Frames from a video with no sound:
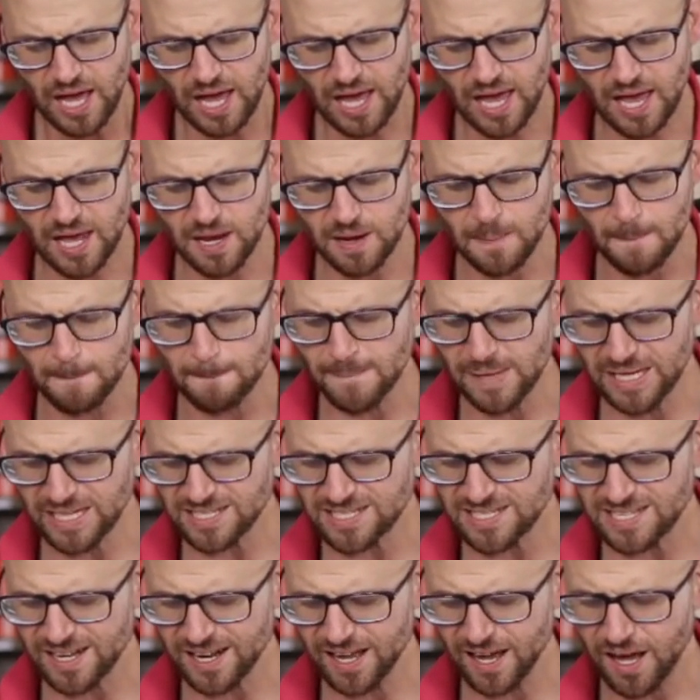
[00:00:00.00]
and
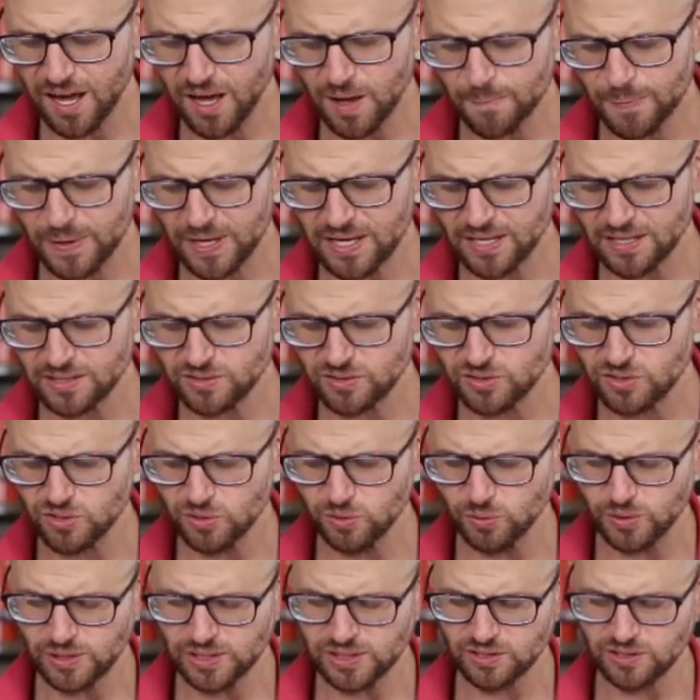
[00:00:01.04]
mix it up. And in
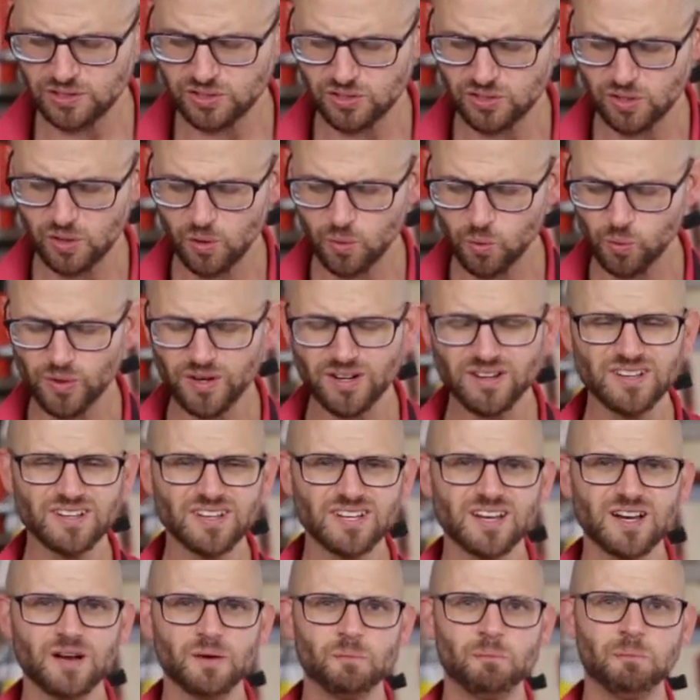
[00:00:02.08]
doing so, we're
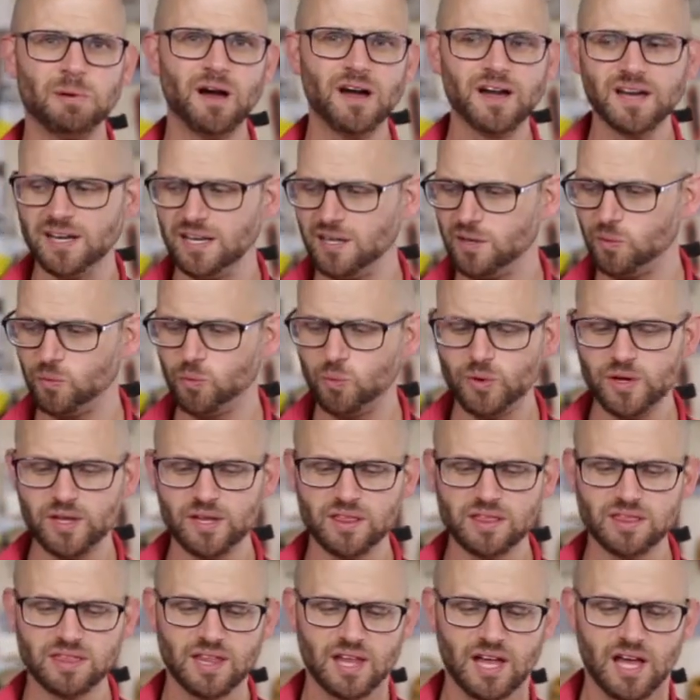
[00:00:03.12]
going to combine it
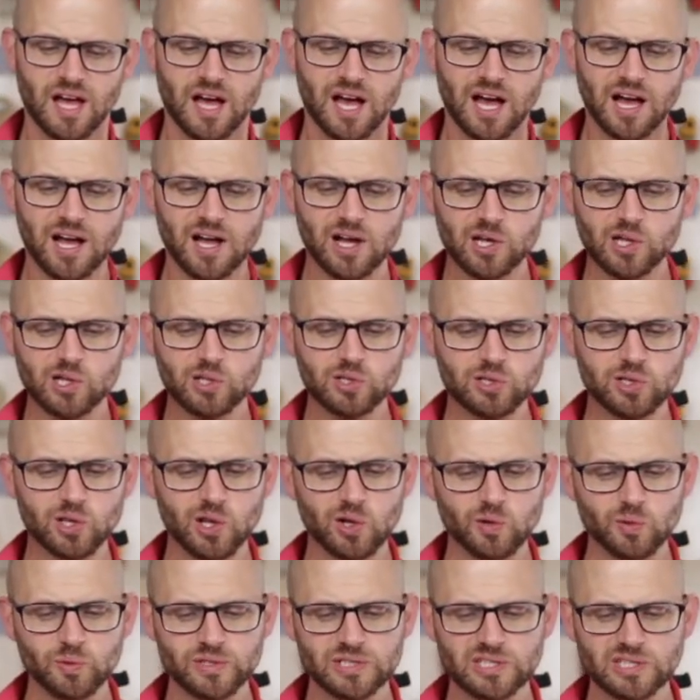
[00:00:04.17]
with a
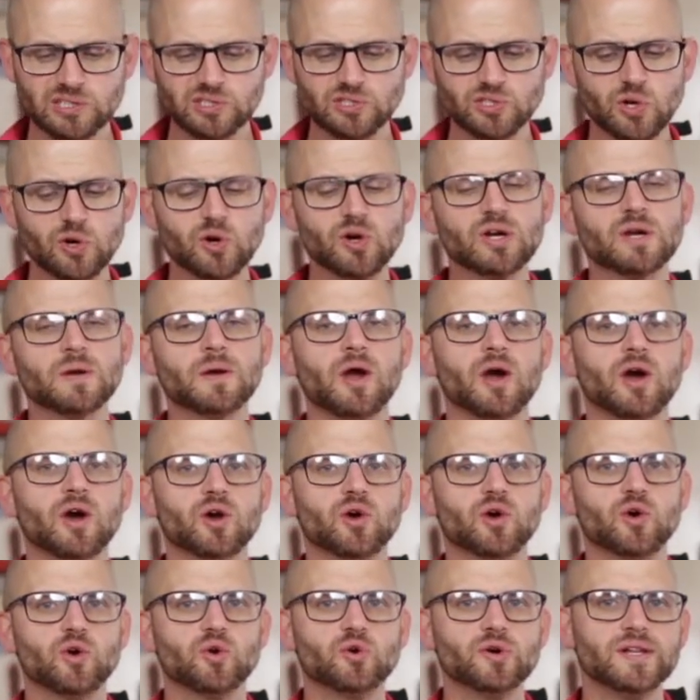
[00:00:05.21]
glow-in-the-dark
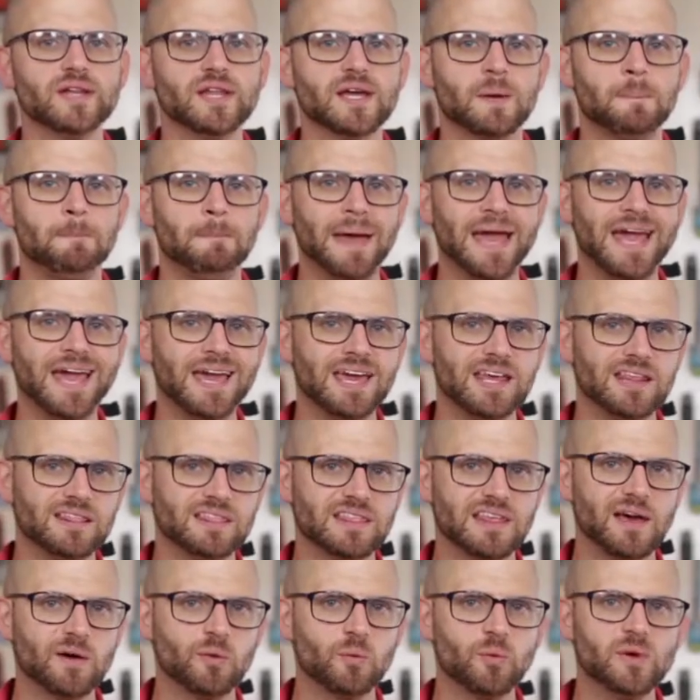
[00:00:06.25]
acrylic paint
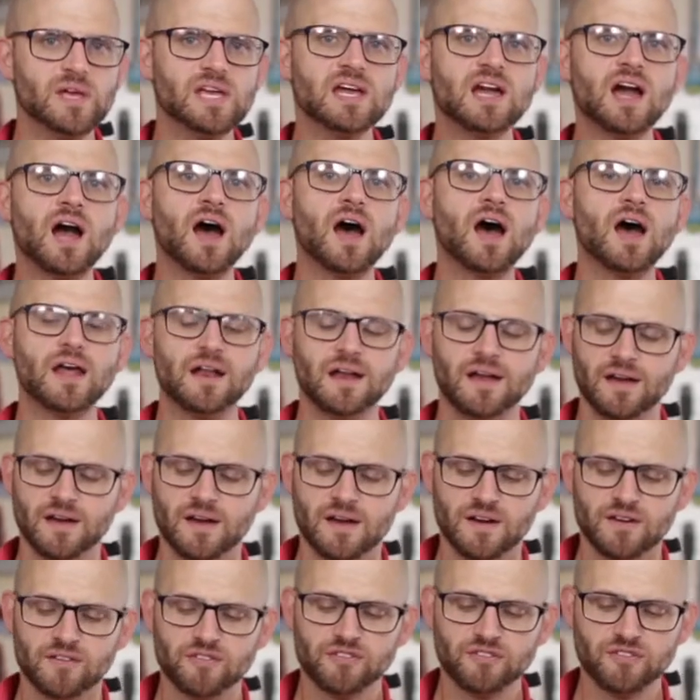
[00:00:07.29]
that we got
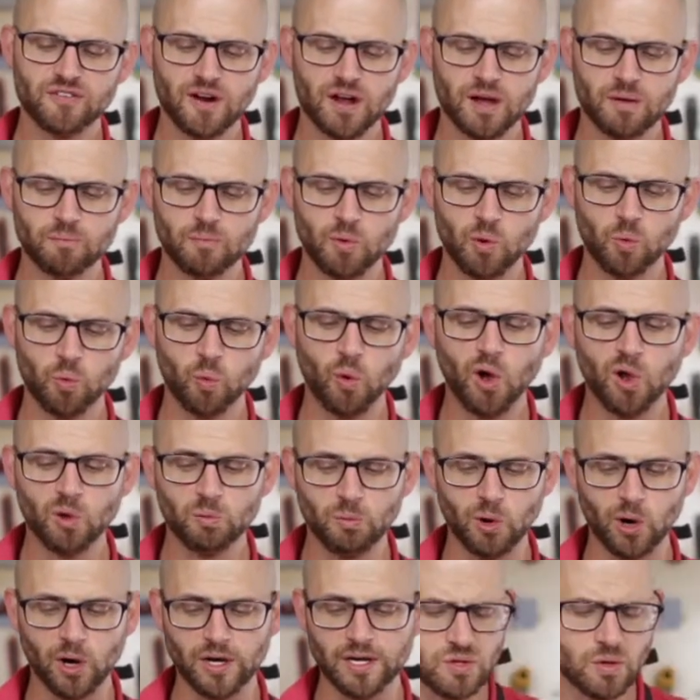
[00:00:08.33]
from Walmart.